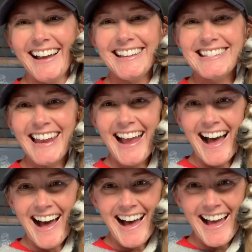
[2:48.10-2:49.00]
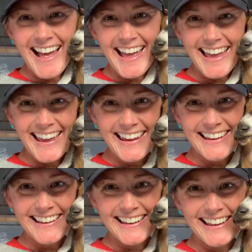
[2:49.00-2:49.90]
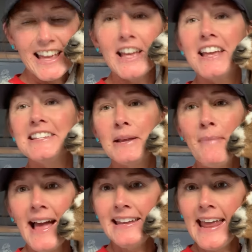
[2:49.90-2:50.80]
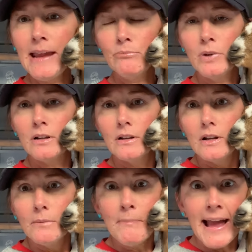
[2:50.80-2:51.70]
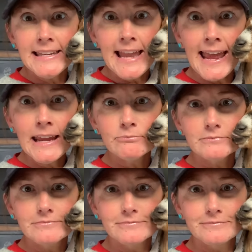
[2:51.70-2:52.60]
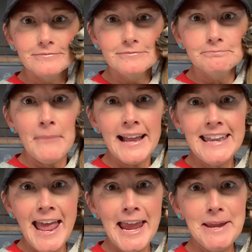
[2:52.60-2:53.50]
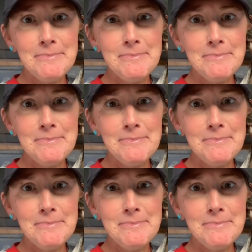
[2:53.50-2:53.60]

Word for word: Say hi. Say, my name, my name, my name